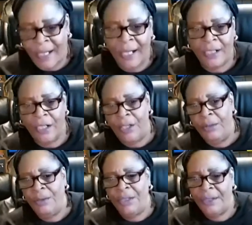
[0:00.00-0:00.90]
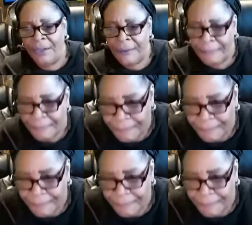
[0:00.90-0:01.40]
executions.